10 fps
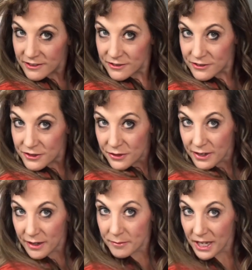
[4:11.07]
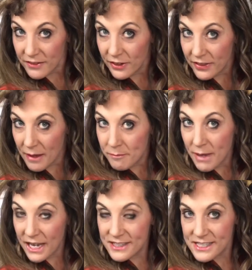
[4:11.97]
So now I'm kind of on that
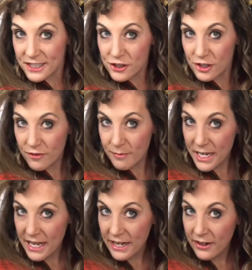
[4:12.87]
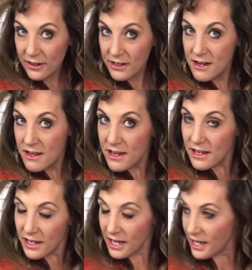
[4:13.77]
back section of my hair,
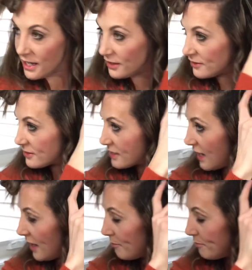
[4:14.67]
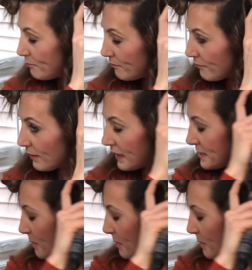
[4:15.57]
and like I said